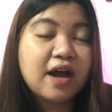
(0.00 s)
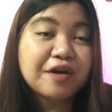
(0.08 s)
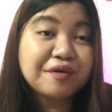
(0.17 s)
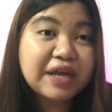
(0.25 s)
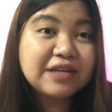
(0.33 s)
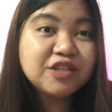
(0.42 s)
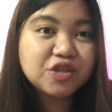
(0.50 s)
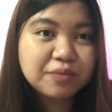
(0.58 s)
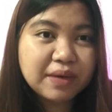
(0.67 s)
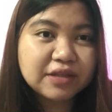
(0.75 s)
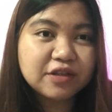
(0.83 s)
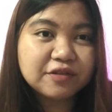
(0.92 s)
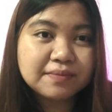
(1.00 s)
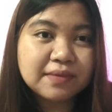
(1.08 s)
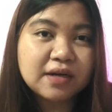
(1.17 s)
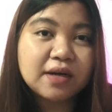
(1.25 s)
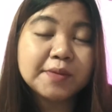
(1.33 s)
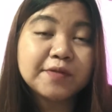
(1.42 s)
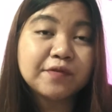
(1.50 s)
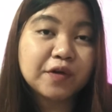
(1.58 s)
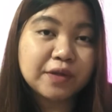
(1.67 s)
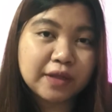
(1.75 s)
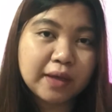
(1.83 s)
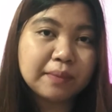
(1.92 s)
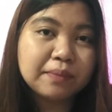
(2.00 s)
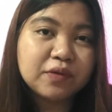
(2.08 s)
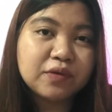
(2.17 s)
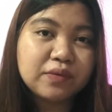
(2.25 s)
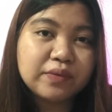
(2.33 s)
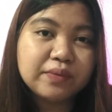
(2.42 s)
arrangement of mock-ups for them to